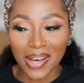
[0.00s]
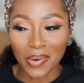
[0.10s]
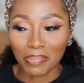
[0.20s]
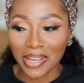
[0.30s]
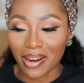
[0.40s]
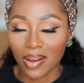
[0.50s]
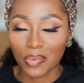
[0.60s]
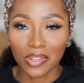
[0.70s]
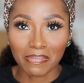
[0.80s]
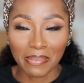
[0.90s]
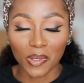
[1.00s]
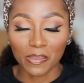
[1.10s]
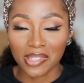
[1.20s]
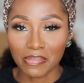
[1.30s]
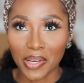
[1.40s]
I'll play around with my
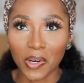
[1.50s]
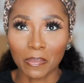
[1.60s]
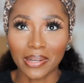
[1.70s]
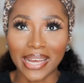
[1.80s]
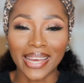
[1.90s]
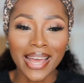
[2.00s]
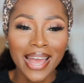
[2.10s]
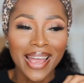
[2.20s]
mom's makeup, like